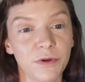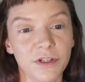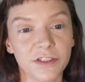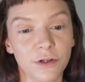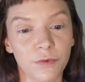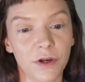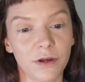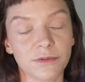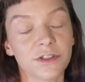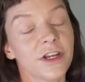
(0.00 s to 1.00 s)
ponytail
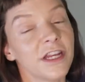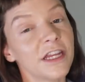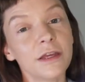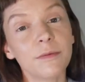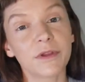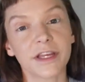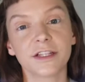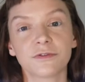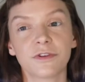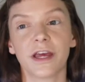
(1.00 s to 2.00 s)
palms, or any
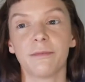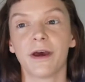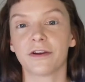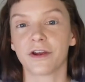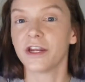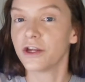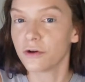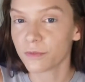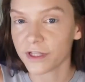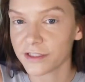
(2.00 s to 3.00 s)
plants for that matter. I
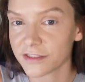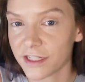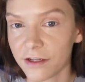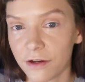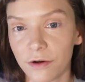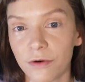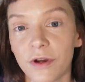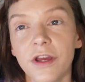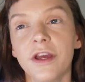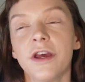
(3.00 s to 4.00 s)
know plants can go
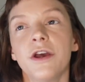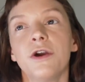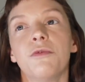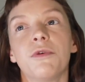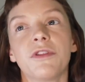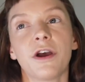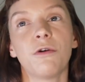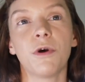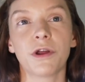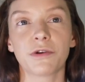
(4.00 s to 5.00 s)

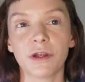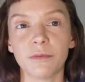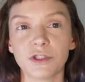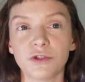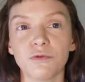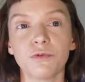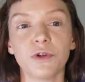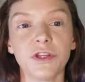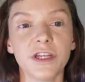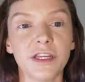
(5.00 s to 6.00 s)
without watering, but you
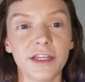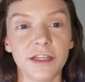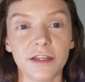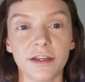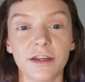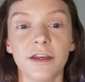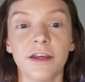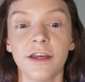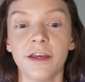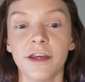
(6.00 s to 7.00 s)
really need,
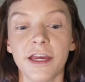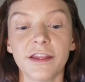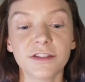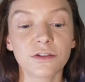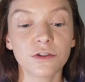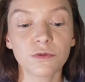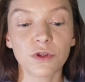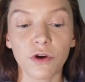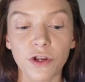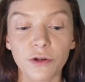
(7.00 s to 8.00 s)
and this goes with
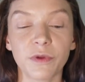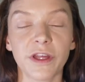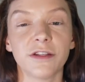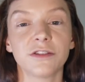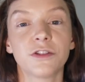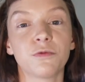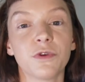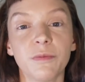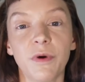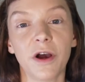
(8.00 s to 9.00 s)
all your plants, to
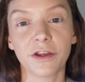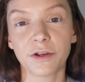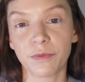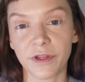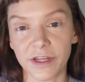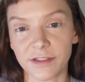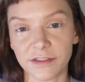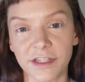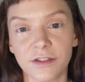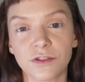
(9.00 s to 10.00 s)
repot your
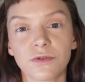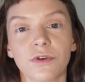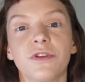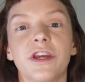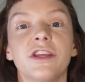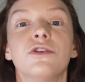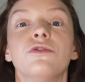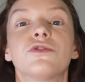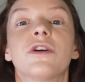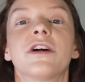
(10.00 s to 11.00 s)
plants in soil that you
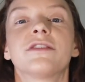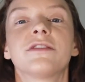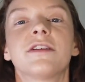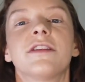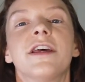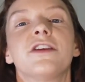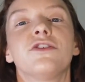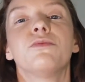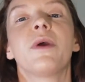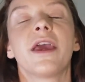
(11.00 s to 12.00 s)
trust, that
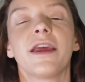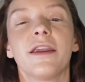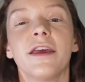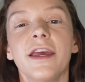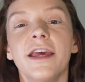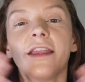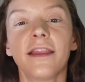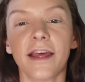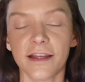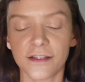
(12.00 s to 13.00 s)
you made,
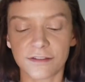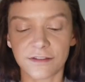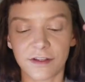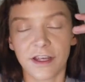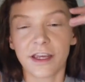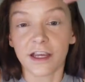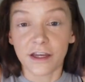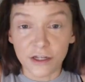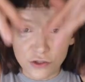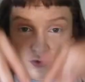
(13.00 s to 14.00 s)
that is
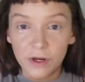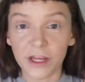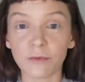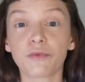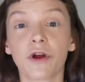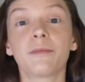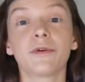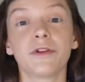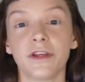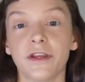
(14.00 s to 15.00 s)
gonna drain
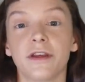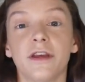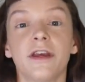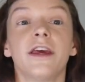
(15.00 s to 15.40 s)
properly.